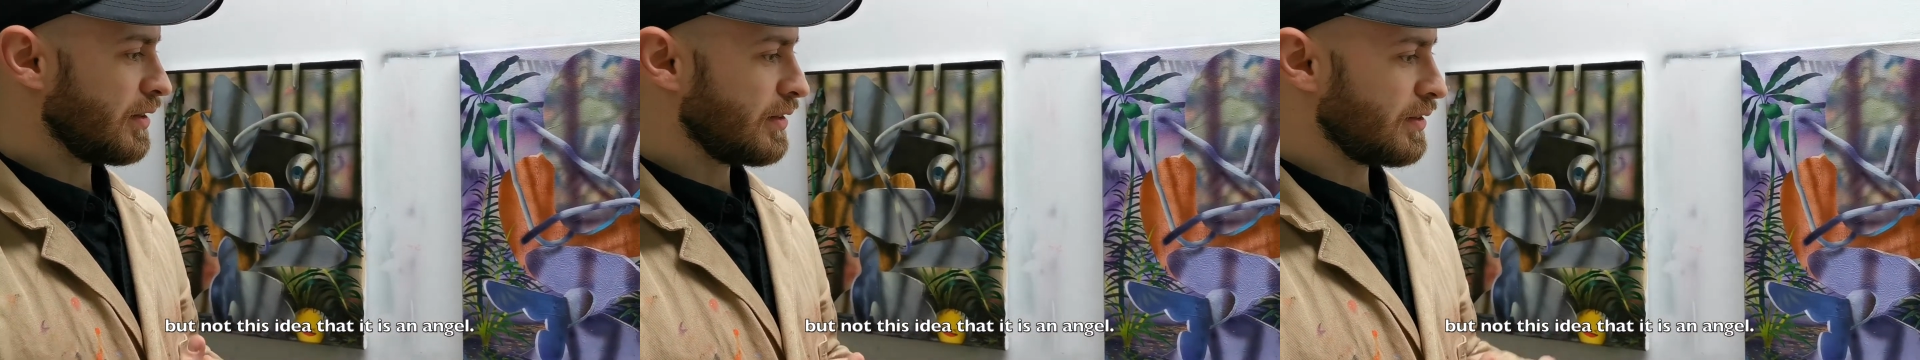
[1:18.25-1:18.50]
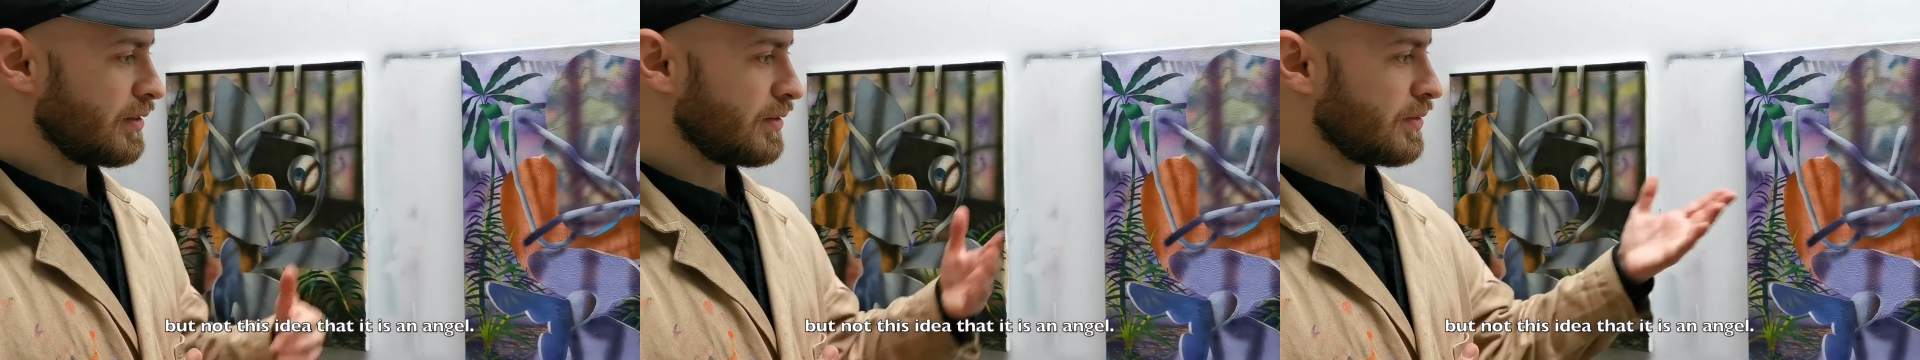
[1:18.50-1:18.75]

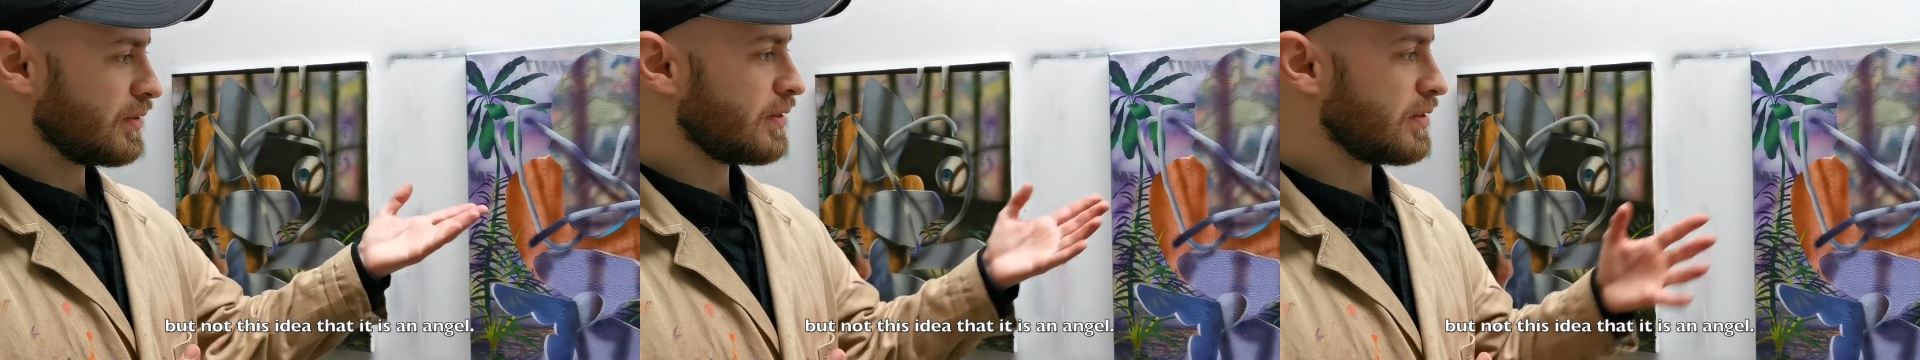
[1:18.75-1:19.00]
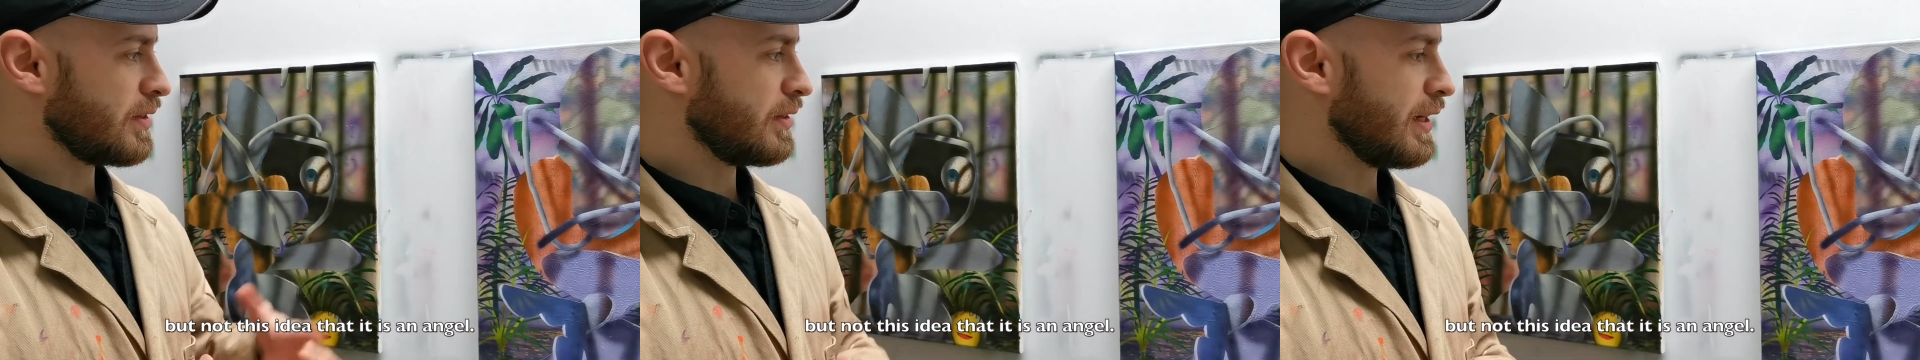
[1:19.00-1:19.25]
that
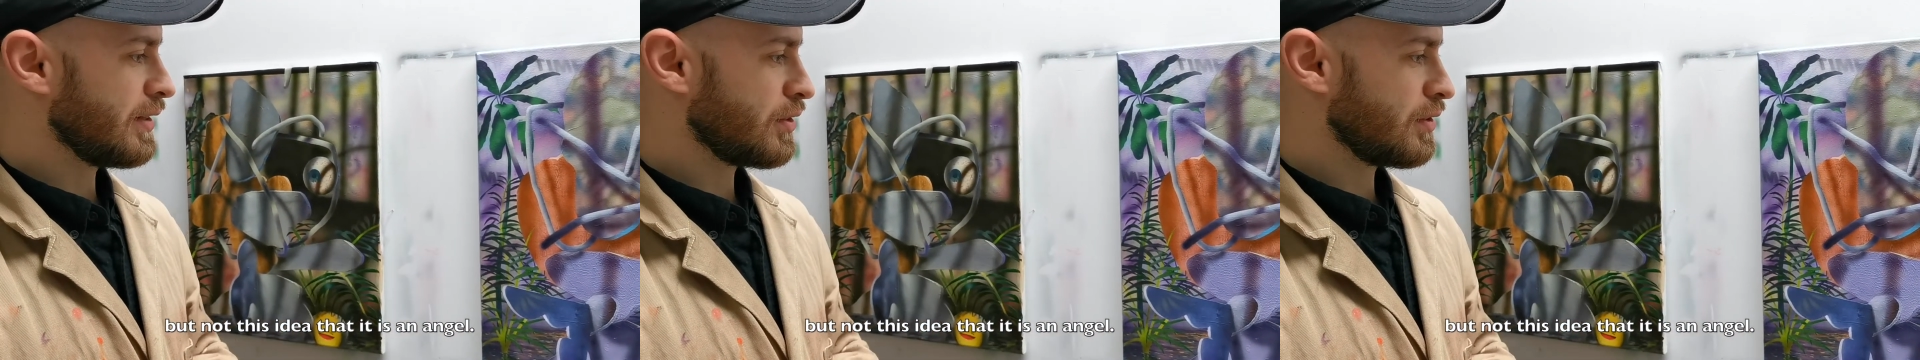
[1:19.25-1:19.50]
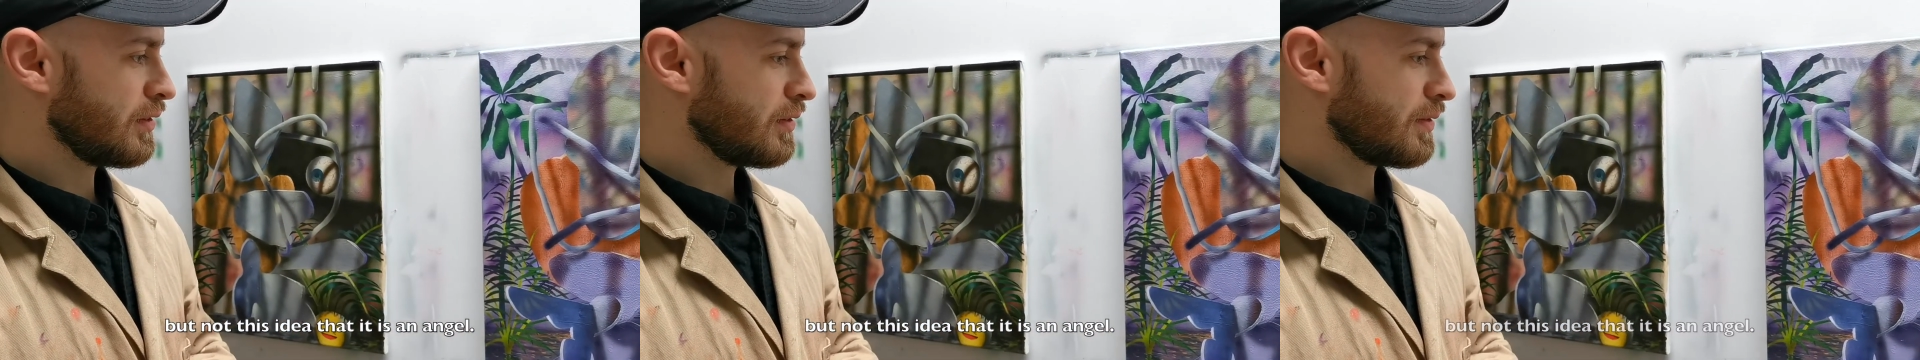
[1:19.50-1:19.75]
it's an
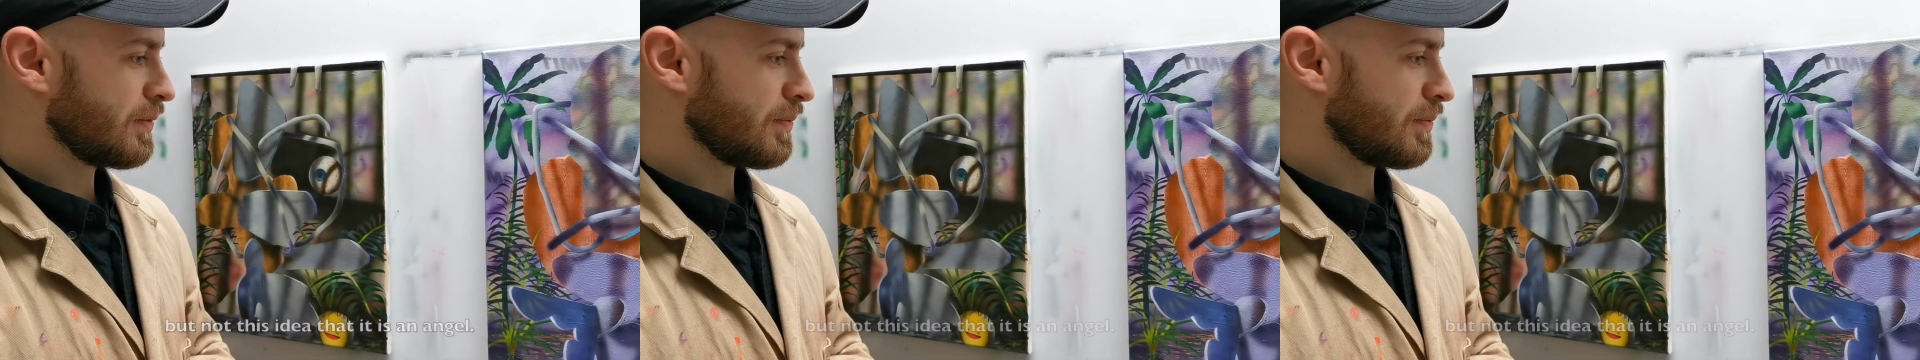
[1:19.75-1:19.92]
angel.